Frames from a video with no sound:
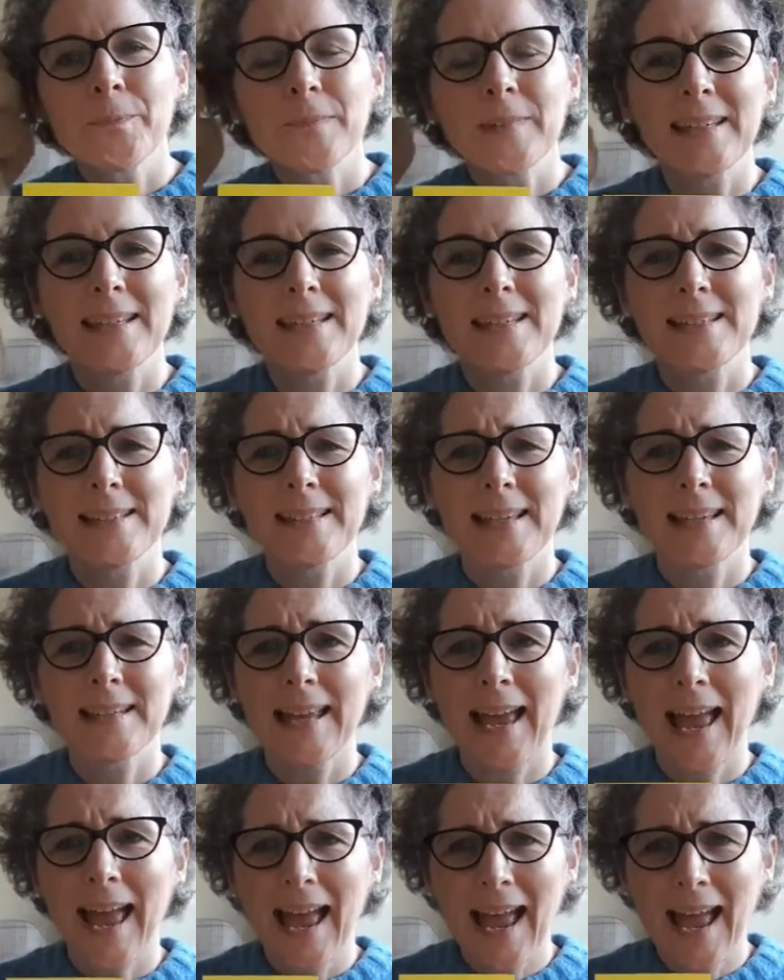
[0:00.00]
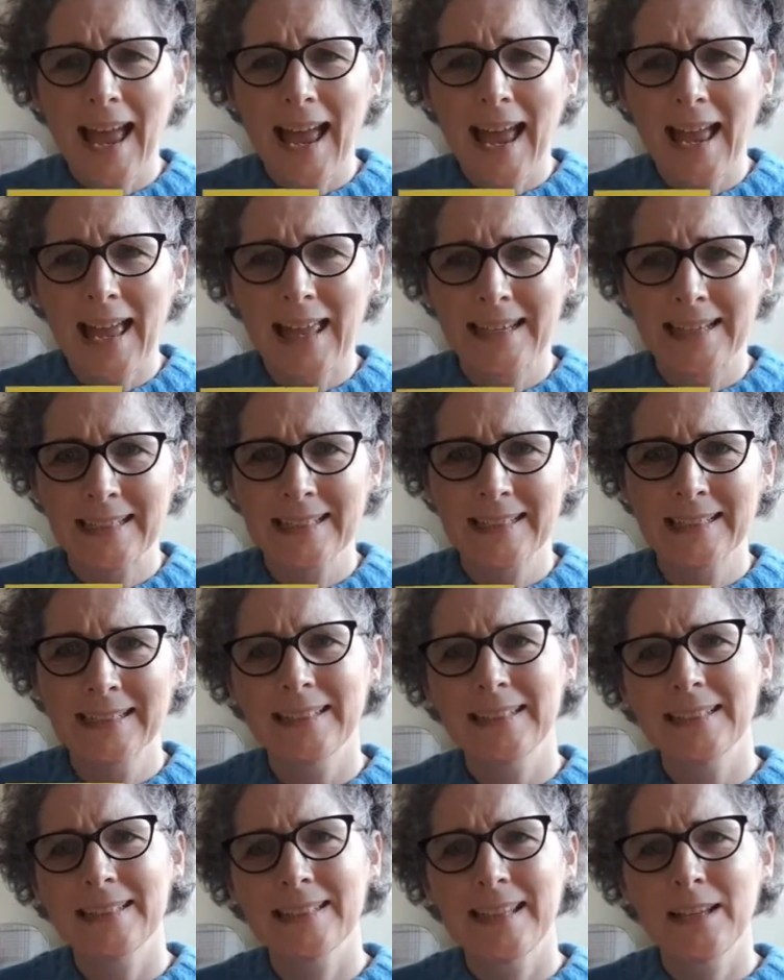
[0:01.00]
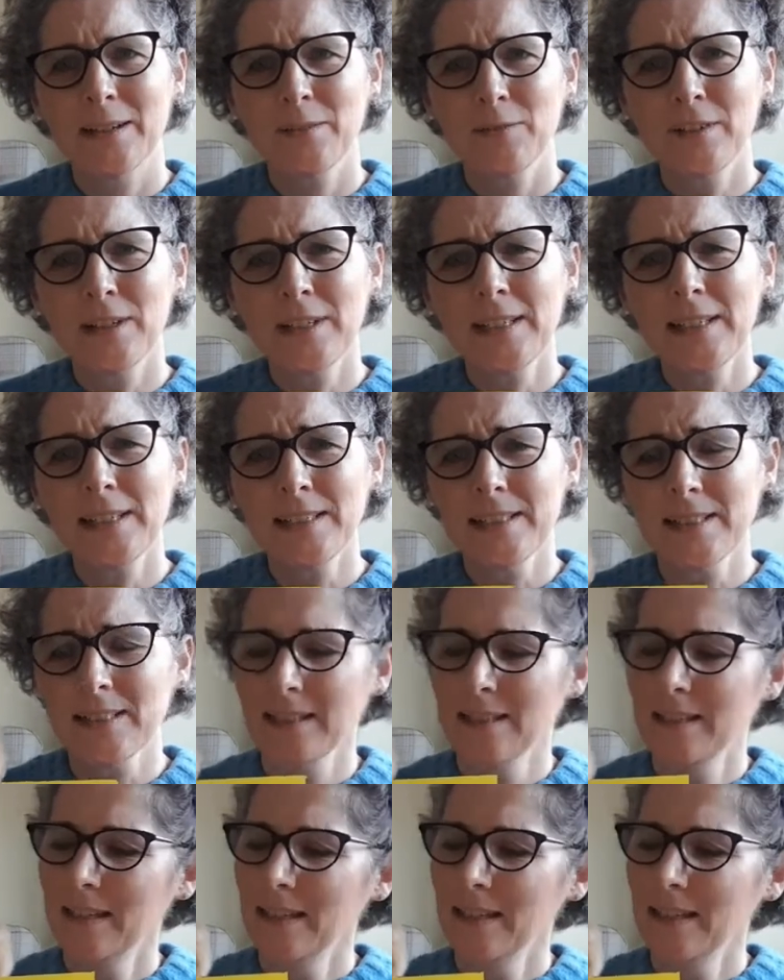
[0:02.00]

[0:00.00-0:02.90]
He said an. Is that right?